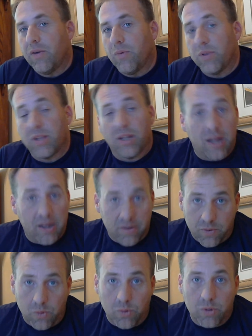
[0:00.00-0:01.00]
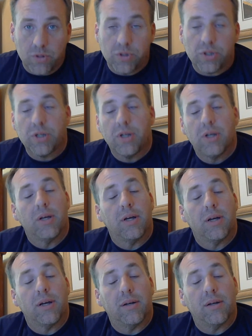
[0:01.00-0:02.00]
with the line, of course,
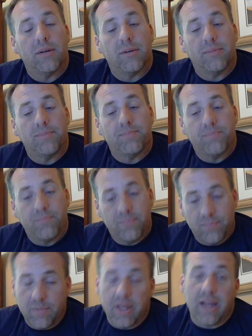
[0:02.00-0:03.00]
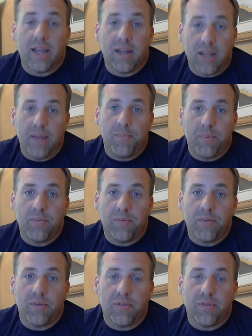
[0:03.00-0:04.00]
that could keep
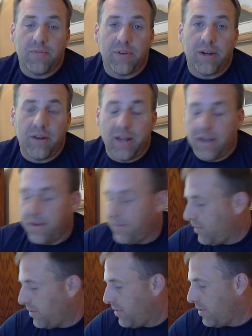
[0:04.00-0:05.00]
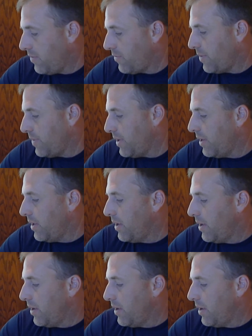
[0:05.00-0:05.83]
the fire down from it.